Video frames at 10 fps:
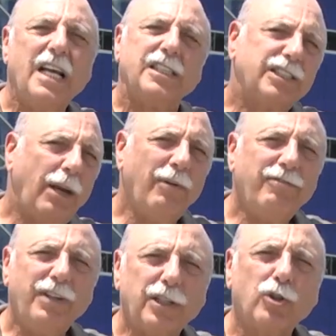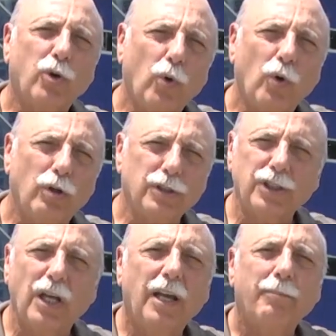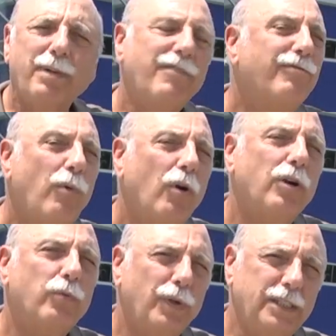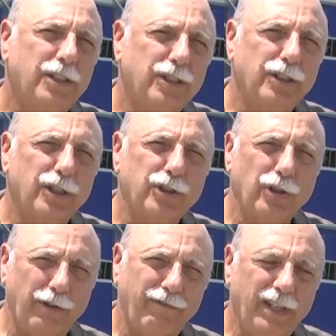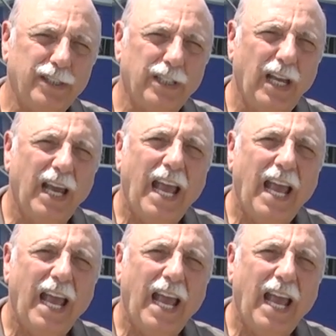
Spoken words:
Some of it cools before it reaches the surface